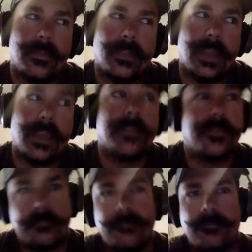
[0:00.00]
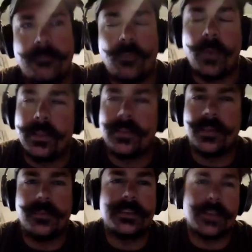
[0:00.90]
is
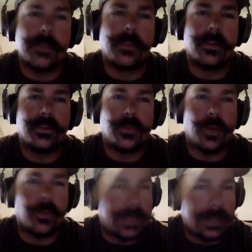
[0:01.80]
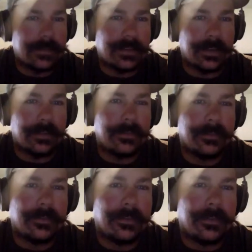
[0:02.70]
relatively similar to what we're testing.
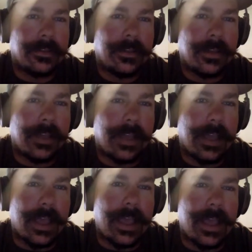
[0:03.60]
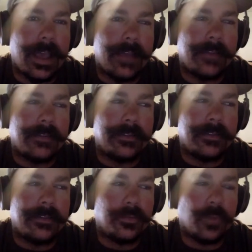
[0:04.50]
And
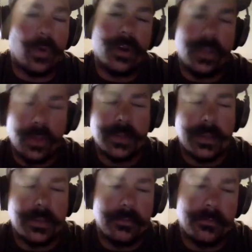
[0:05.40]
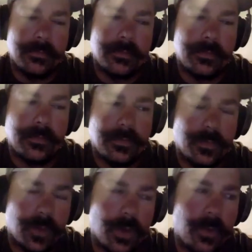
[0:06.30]
we're using
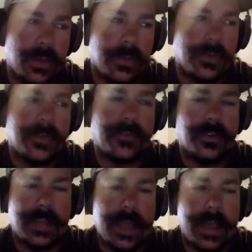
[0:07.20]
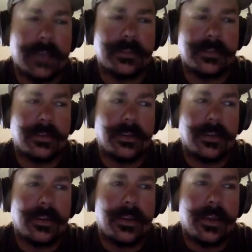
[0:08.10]
what we use for test
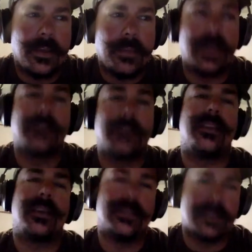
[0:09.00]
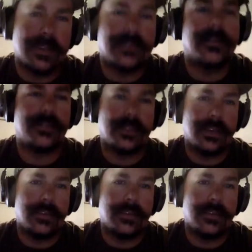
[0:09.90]
because of the consistency.